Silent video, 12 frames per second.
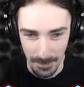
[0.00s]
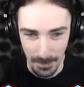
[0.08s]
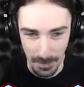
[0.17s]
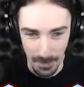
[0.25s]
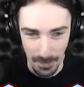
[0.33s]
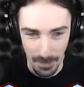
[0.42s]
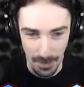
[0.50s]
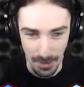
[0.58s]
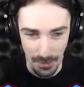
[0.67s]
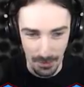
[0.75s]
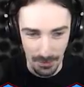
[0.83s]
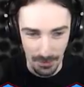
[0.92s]

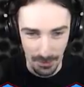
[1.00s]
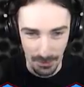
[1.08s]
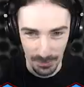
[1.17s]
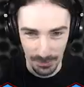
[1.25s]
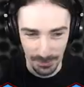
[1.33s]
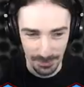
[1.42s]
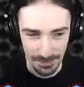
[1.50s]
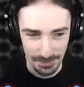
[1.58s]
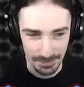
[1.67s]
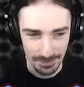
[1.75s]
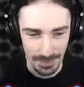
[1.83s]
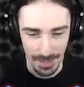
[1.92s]
Oh!
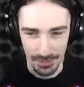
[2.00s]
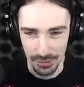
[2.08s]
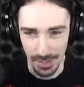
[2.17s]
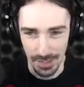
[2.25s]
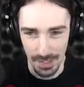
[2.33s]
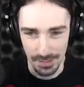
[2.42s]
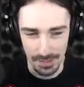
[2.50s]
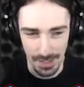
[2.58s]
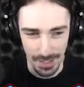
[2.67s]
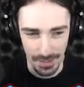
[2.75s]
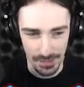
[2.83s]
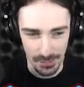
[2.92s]
Yeah, try not to
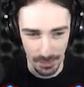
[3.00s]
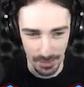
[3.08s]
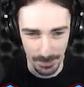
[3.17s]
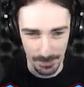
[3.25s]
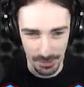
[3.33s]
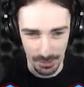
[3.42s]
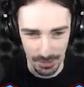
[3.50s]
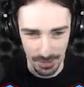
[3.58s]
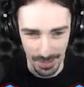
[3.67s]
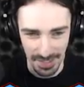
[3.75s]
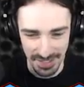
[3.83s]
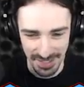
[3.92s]
tie this one up too,
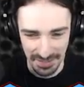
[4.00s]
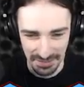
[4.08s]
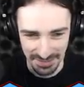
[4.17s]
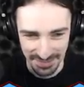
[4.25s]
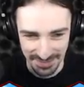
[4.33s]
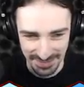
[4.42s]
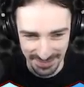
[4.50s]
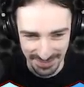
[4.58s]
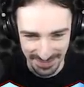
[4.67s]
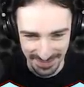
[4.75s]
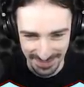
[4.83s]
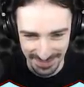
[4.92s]
guys.
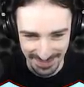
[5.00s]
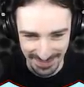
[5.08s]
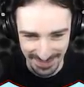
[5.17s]
Right?